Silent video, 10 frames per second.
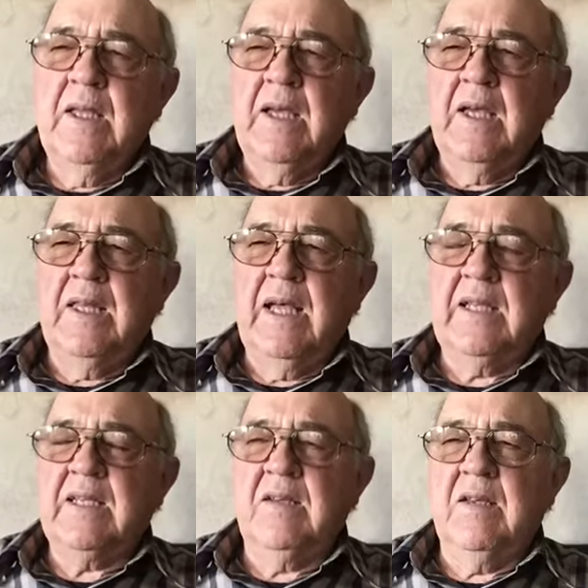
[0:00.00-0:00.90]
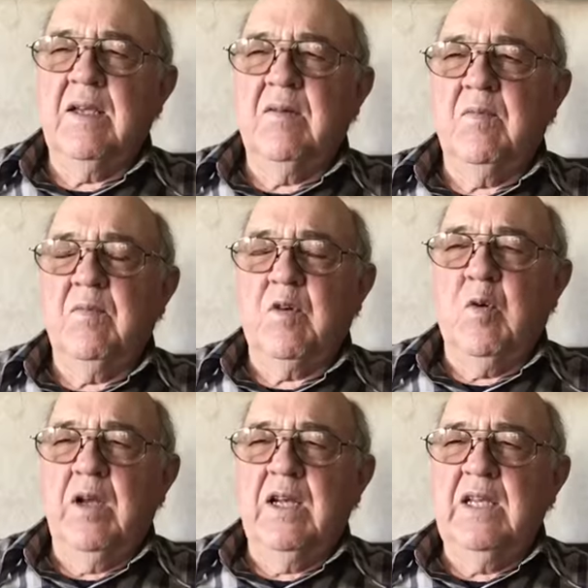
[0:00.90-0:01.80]
And that's
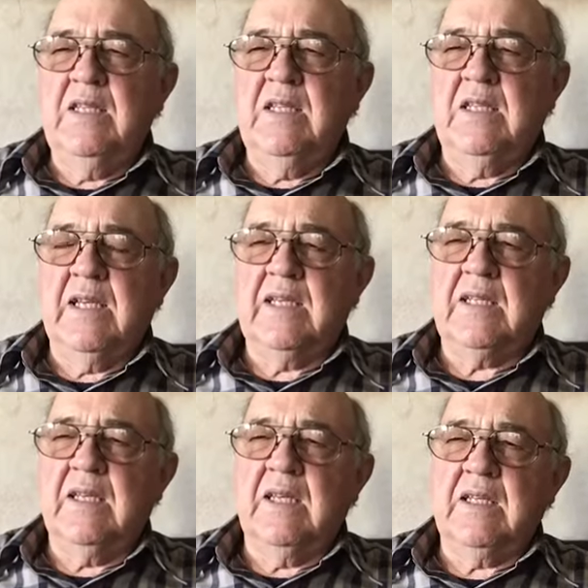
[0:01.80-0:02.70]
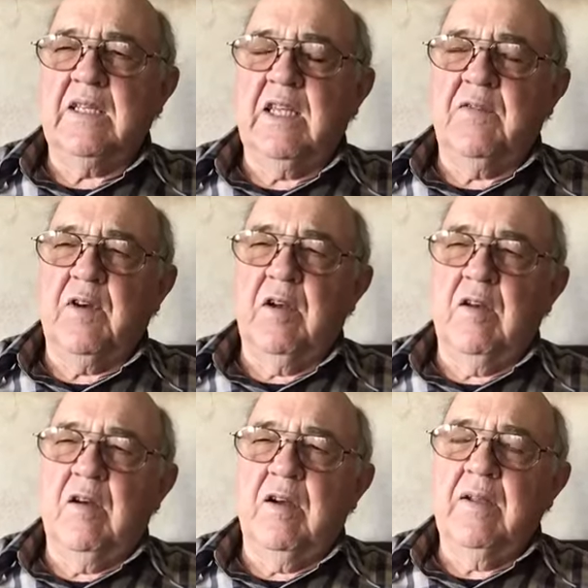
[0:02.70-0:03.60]
quite an easy test and doesn't take very
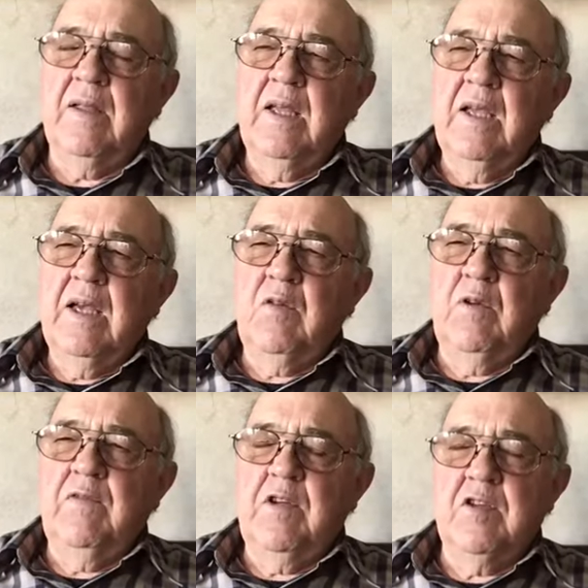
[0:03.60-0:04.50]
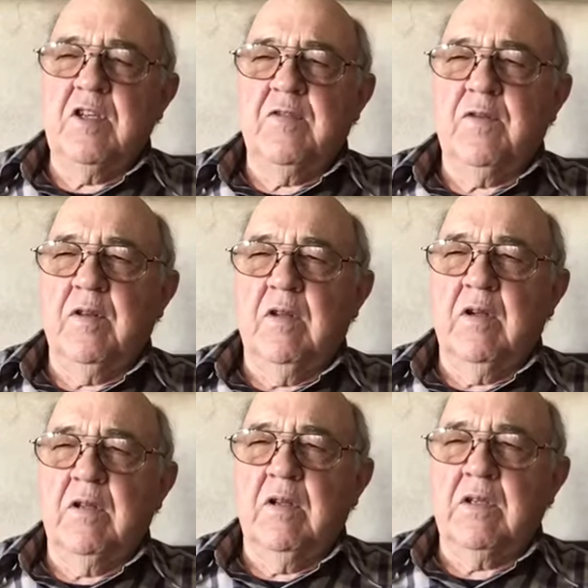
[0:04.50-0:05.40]
long, and we've used it for a
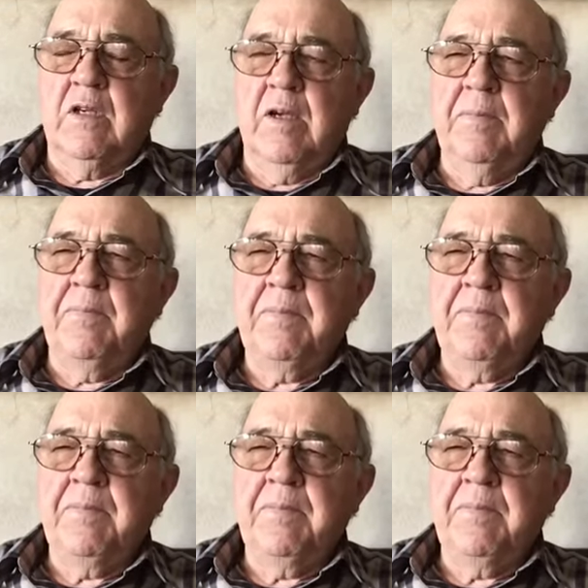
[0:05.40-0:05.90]
long, long time.